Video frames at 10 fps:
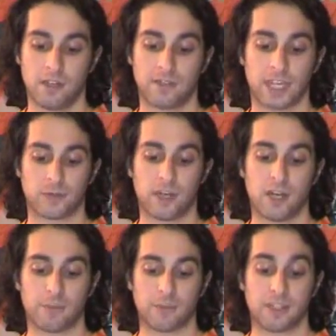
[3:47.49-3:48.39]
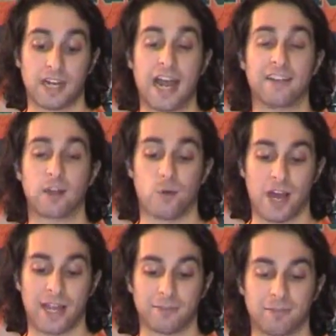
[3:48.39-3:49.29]
Thanks for your help. Kyle in
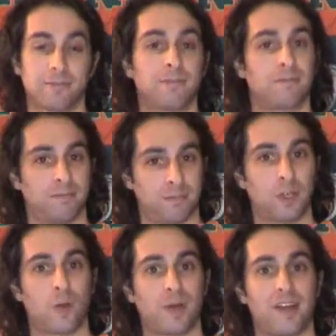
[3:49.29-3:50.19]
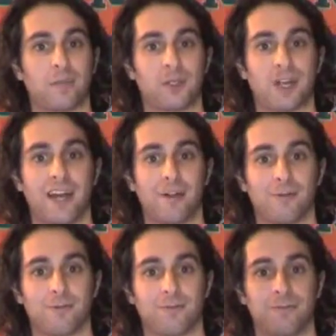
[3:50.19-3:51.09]
Hawaii. Hope I helped you, Kyle.
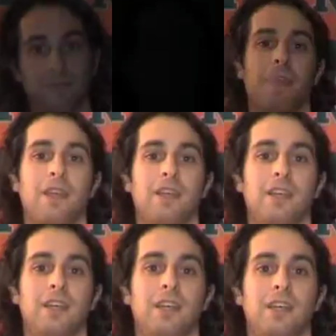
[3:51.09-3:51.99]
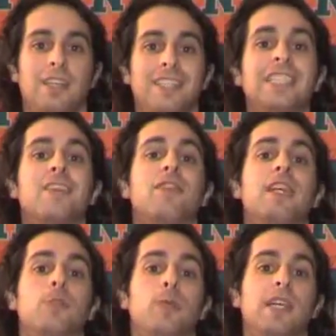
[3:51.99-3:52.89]
That's it for
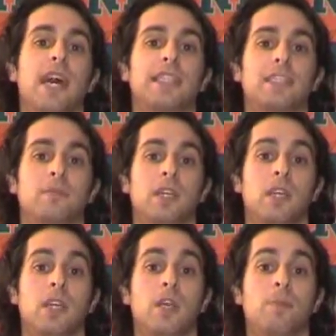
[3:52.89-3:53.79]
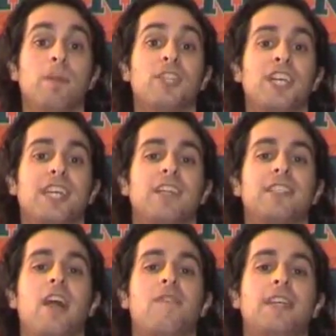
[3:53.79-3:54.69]
this week, guys. Remember to check
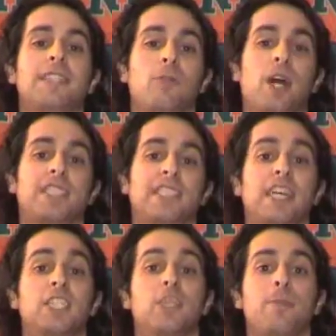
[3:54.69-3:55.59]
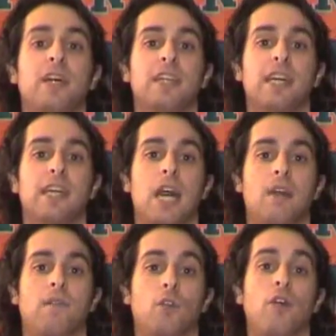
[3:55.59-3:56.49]
out
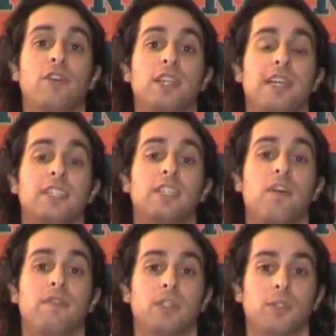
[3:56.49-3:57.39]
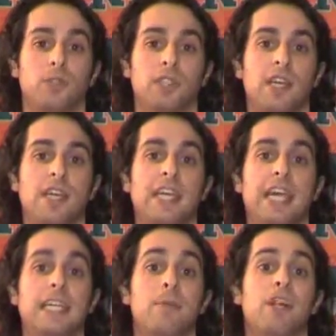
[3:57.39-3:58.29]
DolfansNYC@gmail.com for all of your latest Dolphins news,
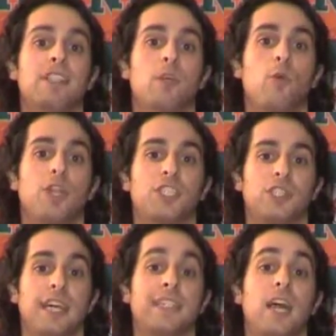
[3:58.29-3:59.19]
and email us a question at